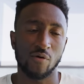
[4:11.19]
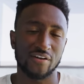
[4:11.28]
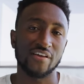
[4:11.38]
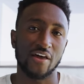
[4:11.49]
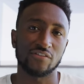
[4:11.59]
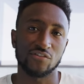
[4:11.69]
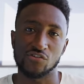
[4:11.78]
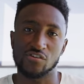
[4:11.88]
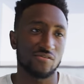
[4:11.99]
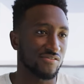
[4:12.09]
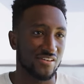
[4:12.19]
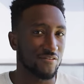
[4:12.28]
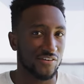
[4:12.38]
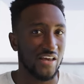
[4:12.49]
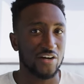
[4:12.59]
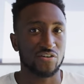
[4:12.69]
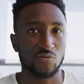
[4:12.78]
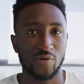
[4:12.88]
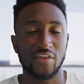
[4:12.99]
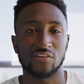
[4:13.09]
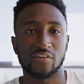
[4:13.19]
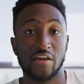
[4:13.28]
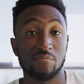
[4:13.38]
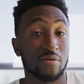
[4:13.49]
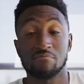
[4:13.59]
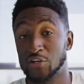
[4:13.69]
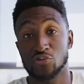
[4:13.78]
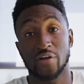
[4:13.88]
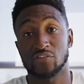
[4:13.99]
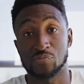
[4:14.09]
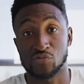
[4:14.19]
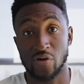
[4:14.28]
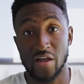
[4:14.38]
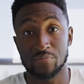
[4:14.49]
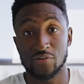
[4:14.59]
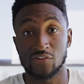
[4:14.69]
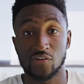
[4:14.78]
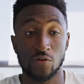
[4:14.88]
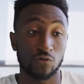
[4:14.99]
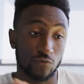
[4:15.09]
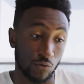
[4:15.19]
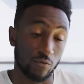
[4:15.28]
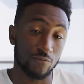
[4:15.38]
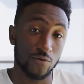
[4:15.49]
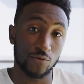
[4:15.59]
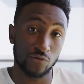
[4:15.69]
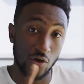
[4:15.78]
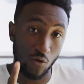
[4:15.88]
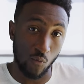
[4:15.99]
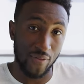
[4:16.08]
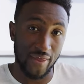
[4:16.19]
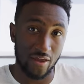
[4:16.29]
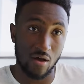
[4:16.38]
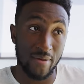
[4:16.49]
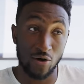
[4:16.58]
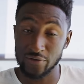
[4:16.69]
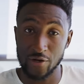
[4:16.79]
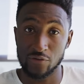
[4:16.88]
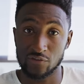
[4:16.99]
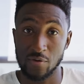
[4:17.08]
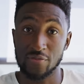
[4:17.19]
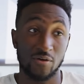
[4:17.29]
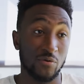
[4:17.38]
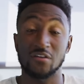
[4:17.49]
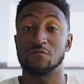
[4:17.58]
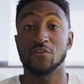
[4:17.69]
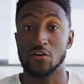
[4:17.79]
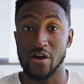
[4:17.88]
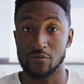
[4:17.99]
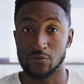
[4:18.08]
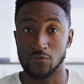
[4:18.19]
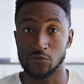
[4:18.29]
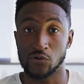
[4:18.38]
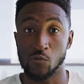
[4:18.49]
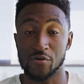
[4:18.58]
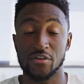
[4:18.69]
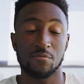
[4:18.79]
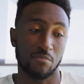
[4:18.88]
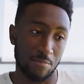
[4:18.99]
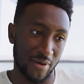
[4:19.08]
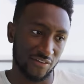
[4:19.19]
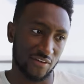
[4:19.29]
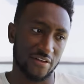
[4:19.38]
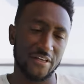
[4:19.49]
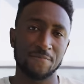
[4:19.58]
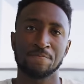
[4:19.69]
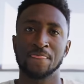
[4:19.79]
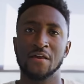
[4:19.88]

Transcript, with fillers: wanna test just to see if it's actually what they say, but make sure you get subscribed to see those full reviews when they come out later this month and we can figure out if the phones are worth it. But basically,